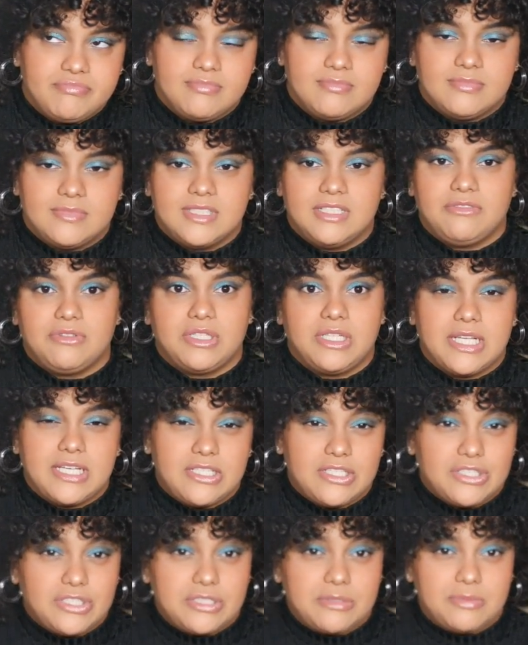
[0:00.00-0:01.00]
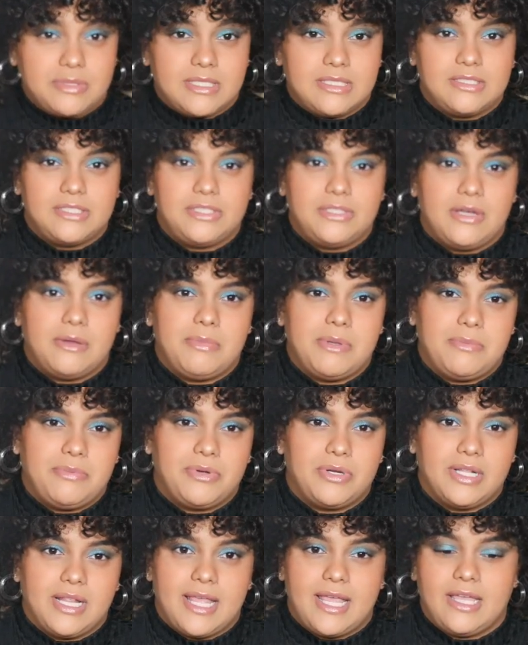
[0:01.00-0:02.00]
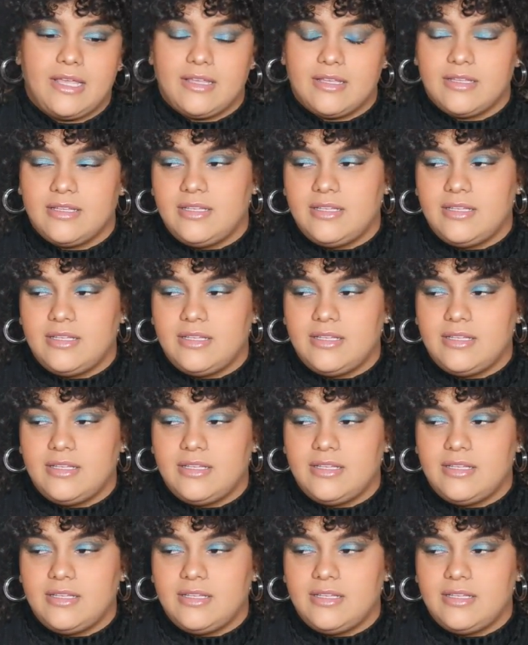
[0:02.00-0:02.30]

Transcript: In the relationship sense, you know, people are like,